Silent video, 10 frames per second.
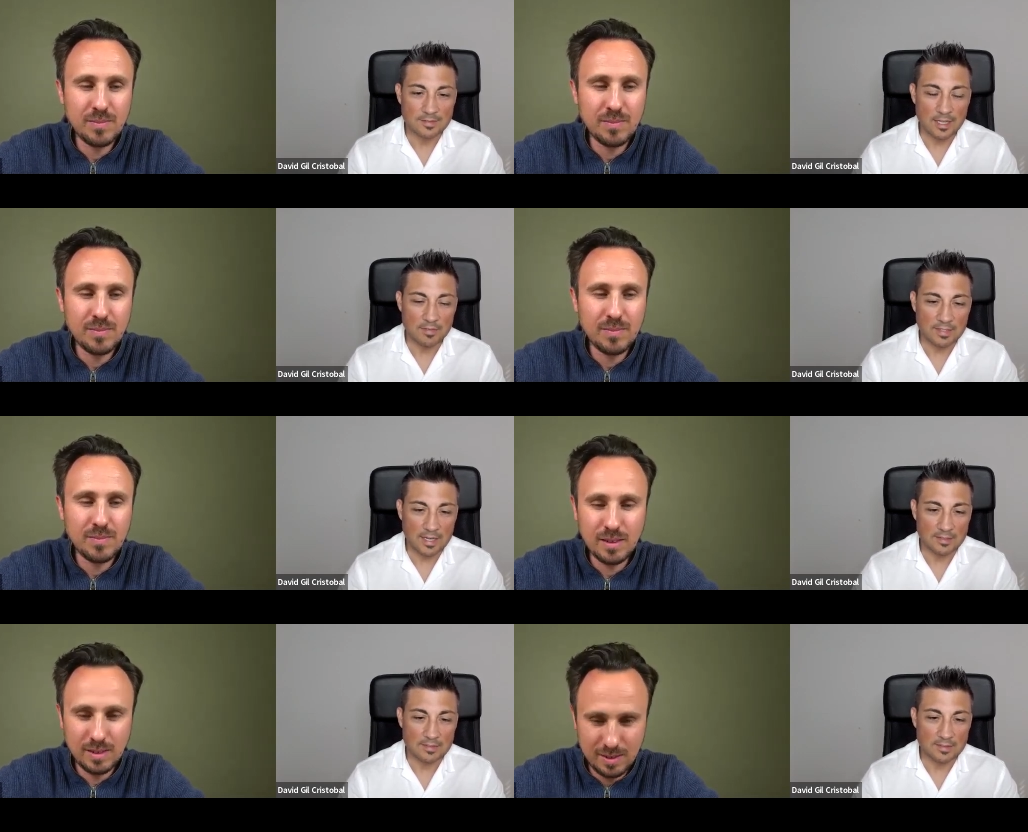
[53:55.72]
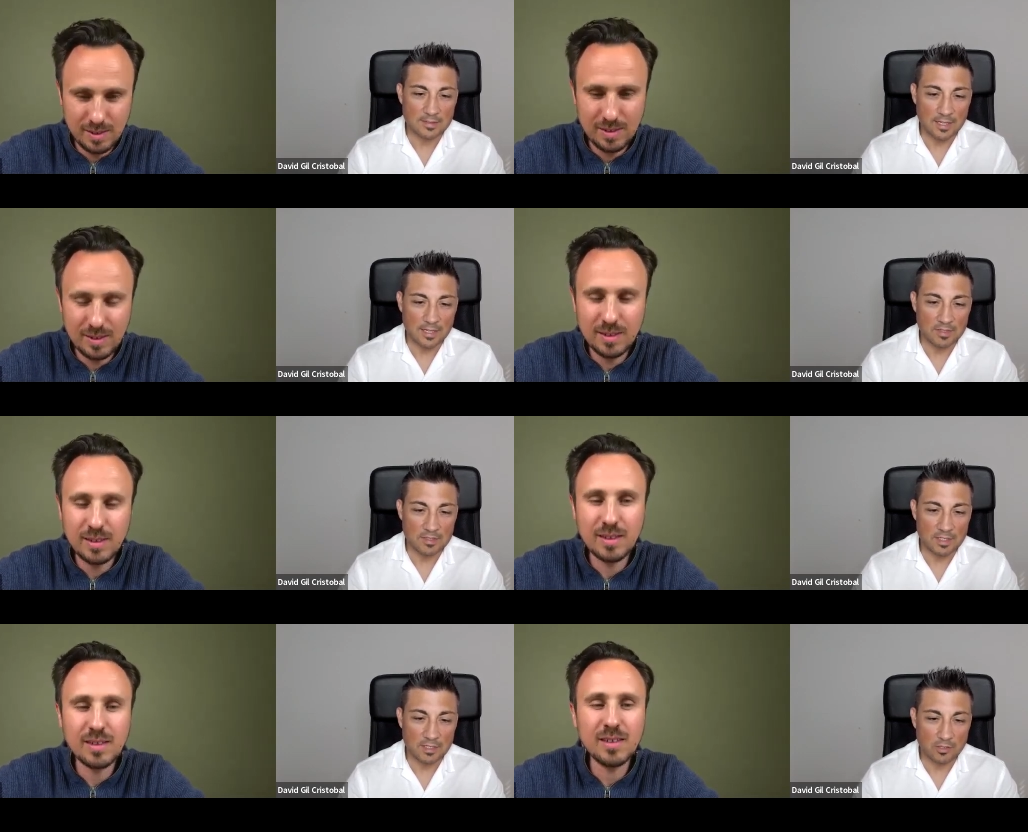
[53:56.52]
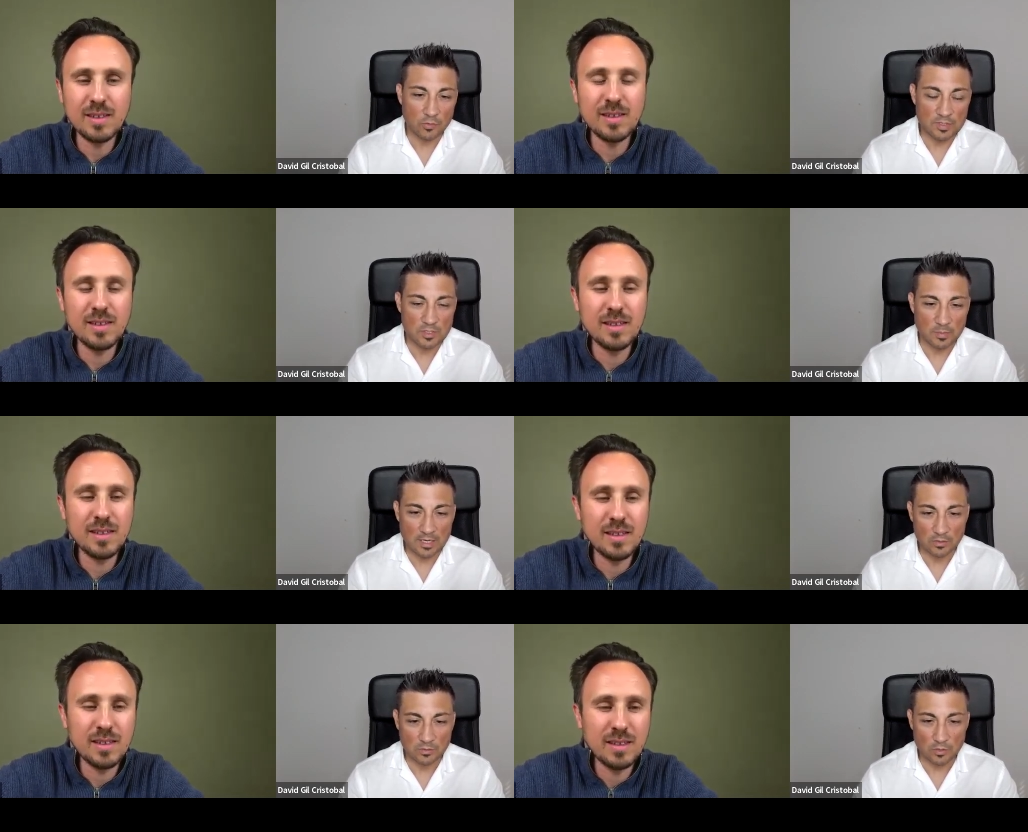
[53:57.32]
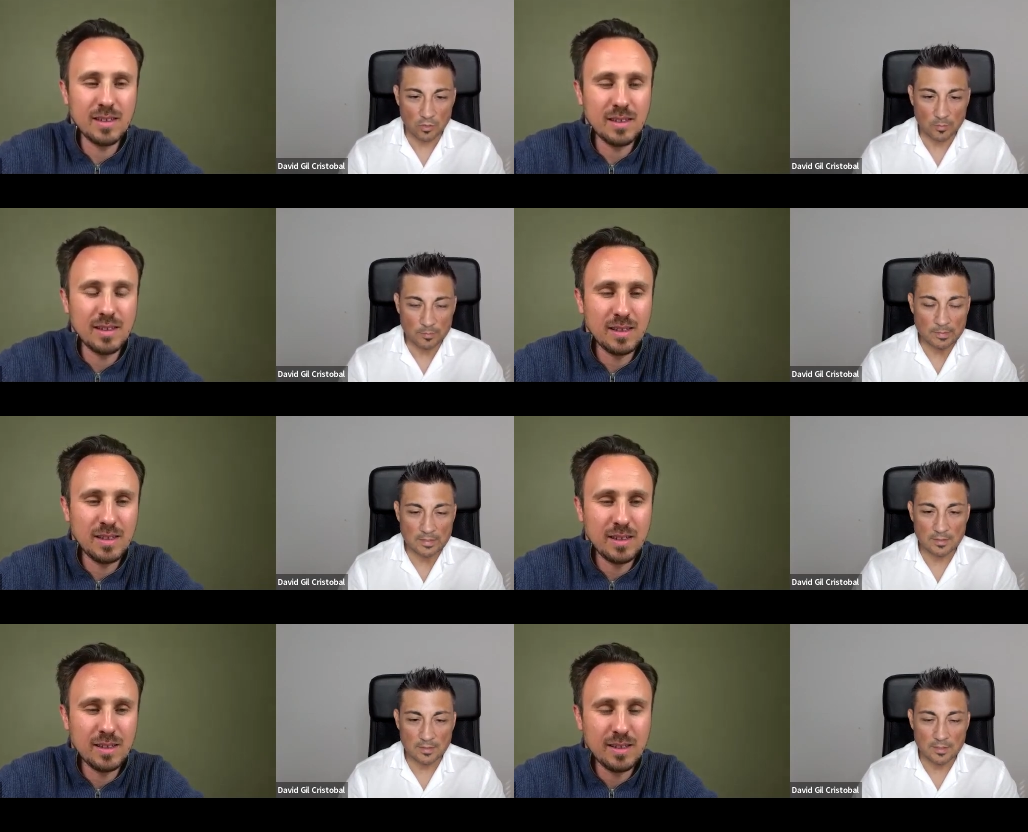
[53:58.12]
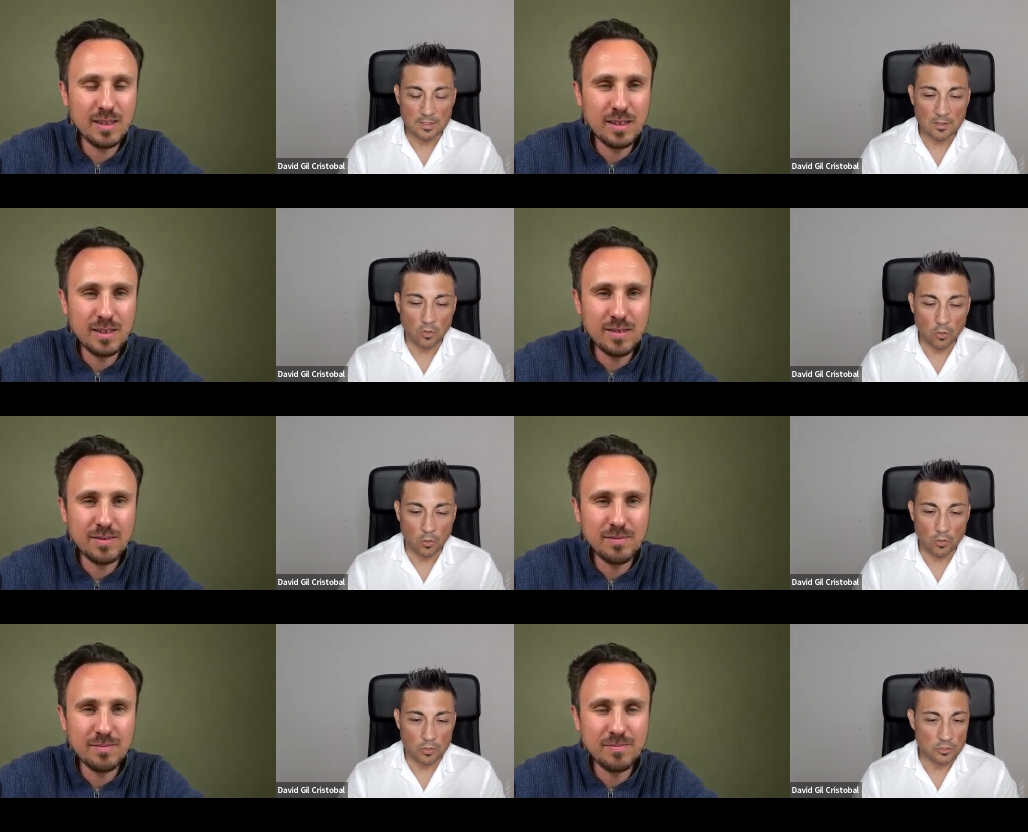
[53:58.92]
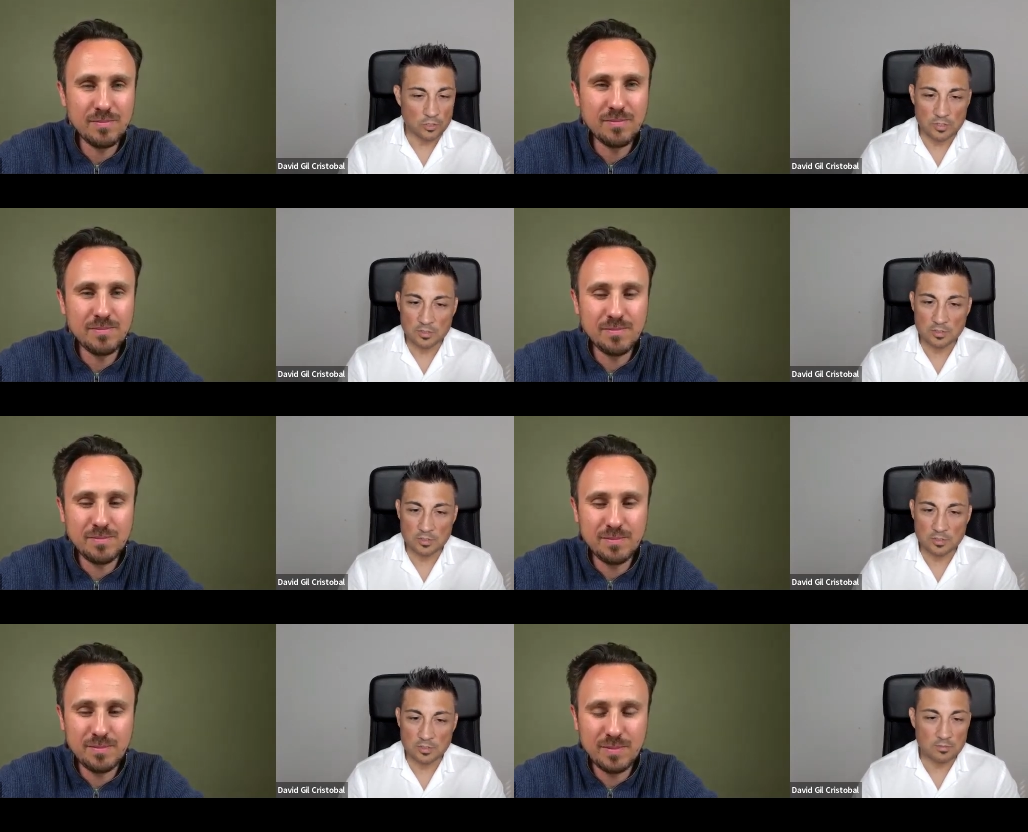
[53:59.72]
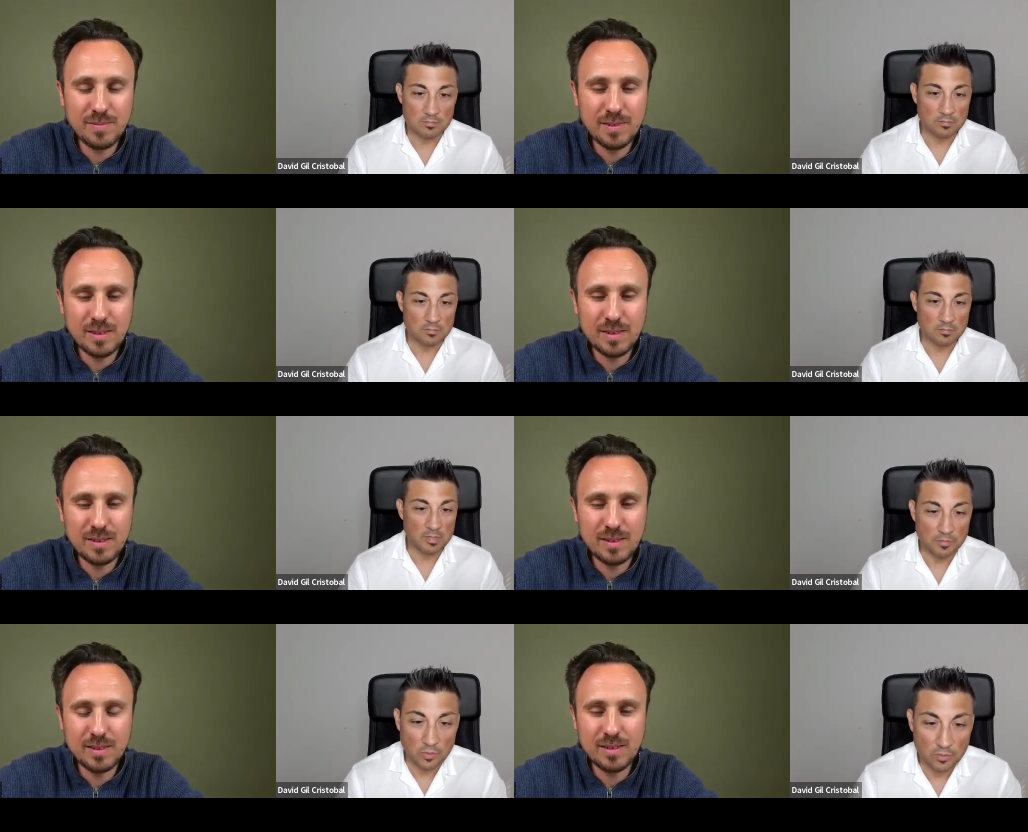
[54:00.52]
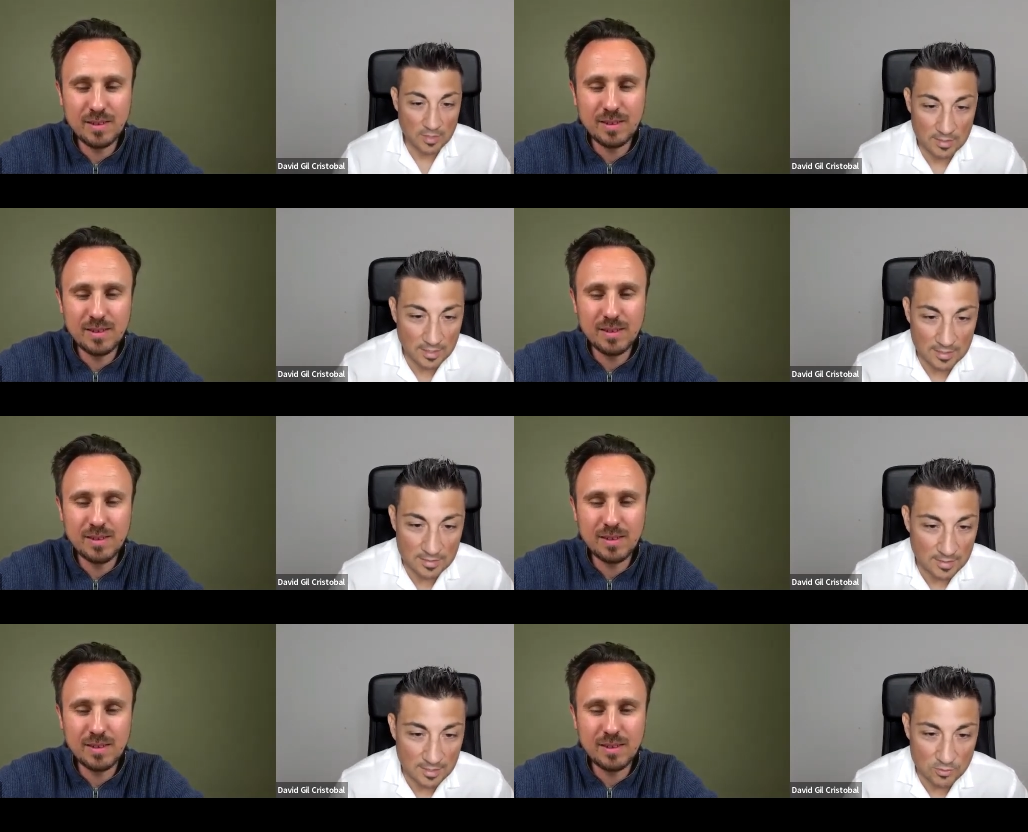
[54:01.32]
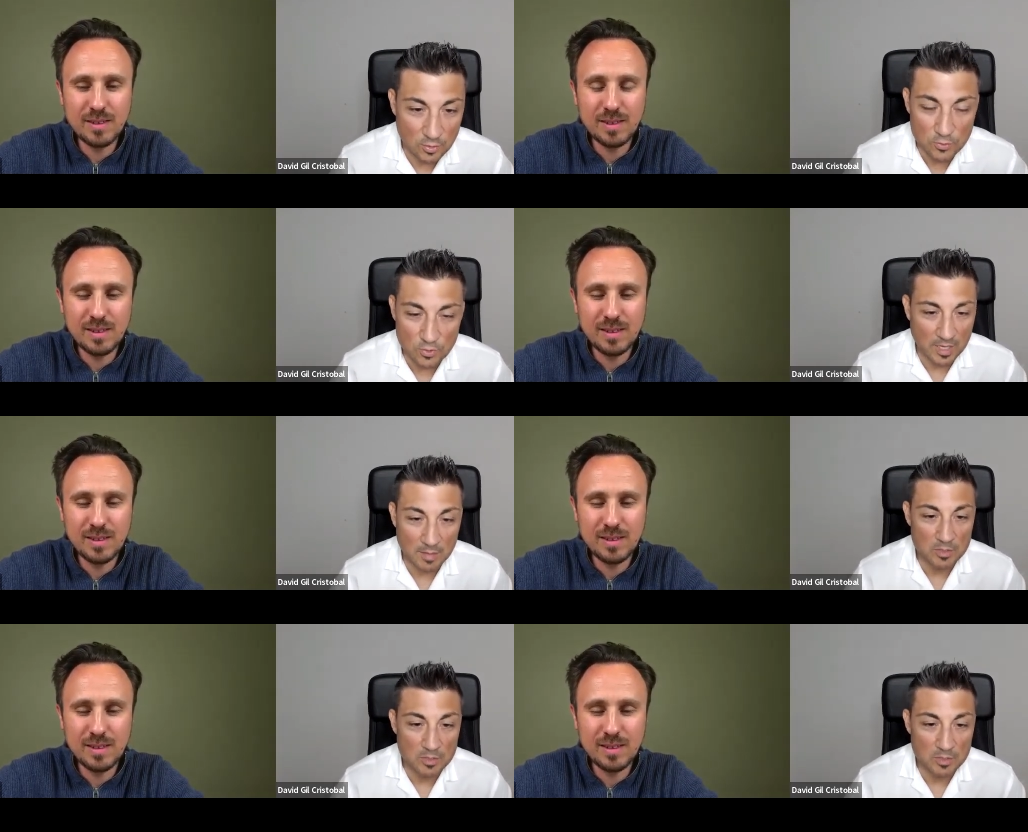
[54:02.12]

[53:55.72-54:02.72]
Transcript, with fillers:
Speaker 1: David at davidgilcristobal.com or just pick up the phone and, and, and talk to me.